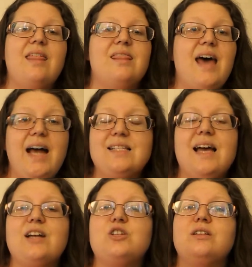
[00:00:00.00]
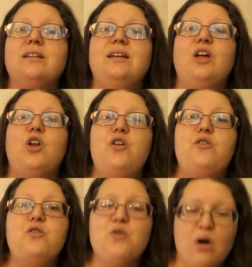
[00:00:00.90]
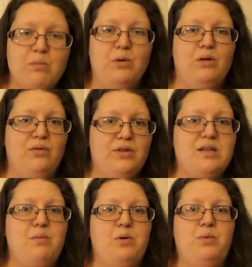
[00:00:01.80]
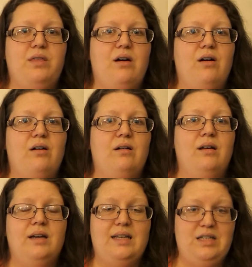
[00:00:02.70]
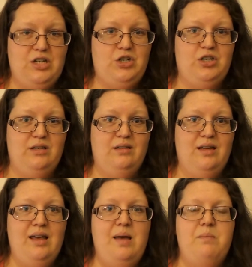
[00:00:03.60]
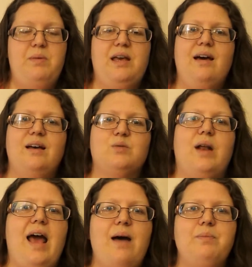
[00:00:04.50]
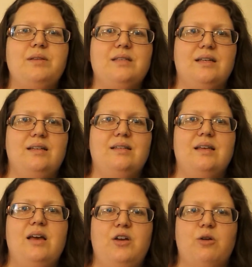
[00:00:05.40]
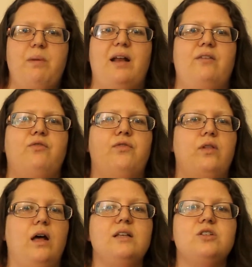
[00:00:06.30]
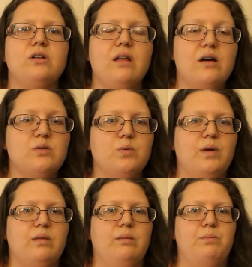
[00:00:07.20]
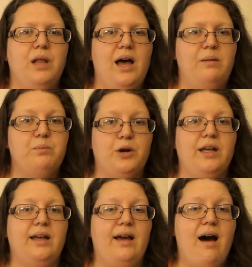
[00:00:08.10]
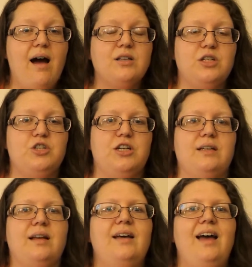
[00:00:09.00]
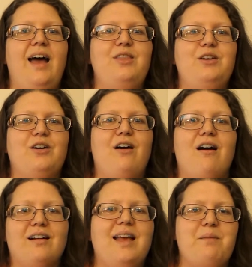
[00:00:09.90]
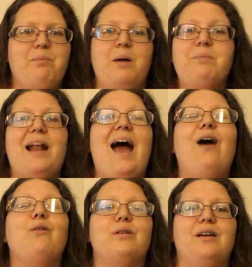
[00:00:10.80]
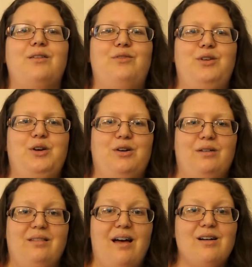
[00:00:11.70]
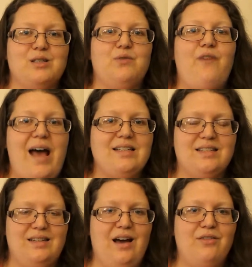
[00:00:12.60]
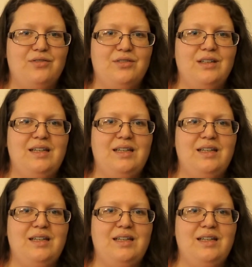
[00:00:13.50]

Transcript: That's actually normal for someone with our condition, because what happens is your body floods your lungs with blood, bringing in oxygen, and then your heart can't pump it out of your lungs fast enough